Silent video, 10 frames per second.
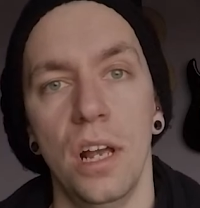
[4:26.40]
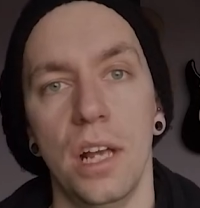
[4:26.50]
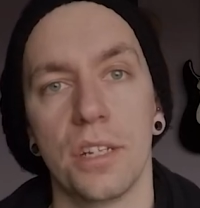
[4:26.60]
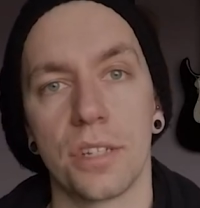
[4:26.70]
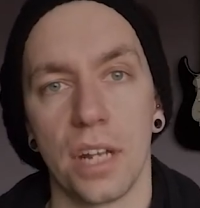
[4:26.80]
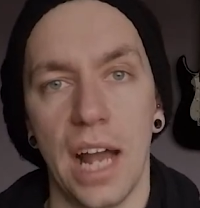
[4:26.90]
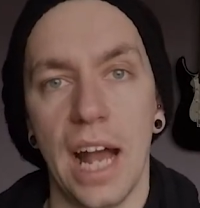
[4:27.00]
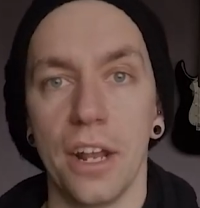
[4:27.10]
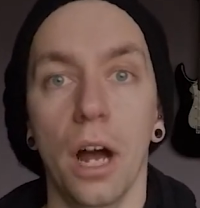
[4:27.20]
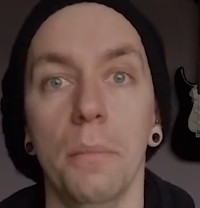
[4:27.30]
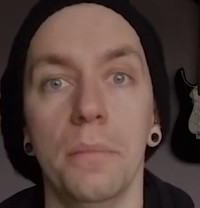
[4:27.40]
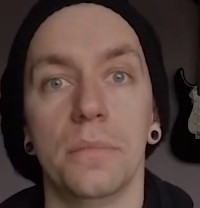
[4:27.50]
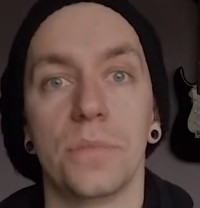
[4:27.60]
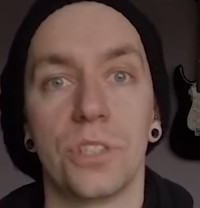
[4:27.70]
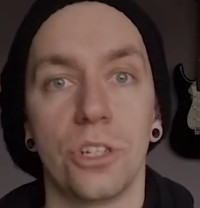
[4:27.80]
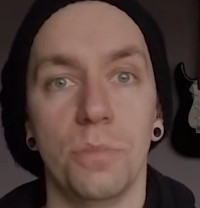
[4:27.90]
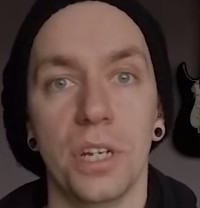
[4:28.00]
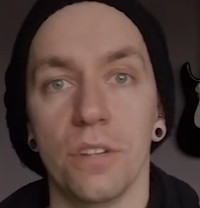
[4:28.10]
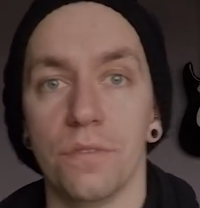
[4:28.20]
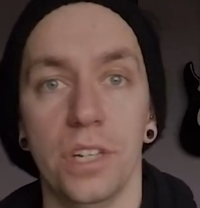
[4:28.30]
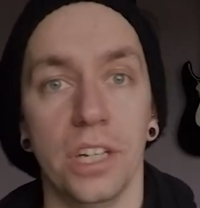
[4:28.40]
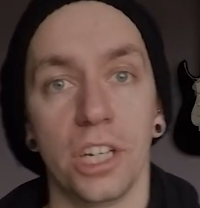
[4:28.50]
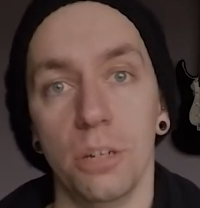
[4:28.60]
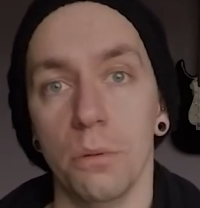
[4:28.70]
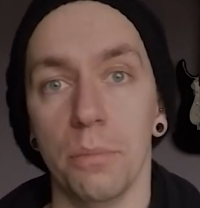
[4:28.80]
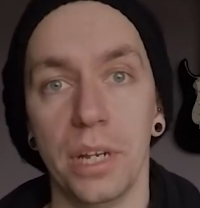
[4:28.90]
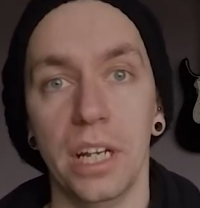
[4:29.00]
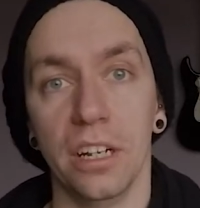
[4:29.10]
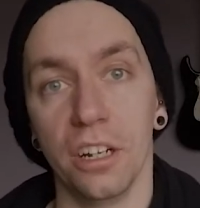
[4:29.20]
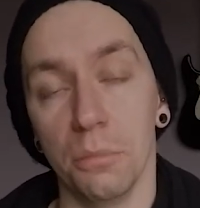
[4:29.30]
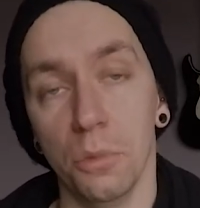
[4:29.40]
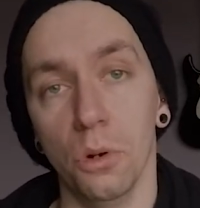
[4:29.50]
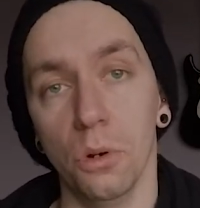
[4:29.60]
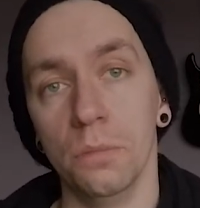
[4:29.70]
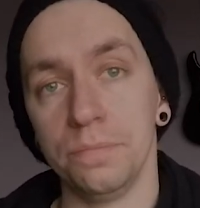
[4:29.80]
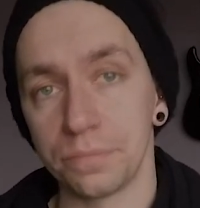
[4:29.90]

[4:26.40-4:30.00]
is going to add up to you being a fitter human being and a more,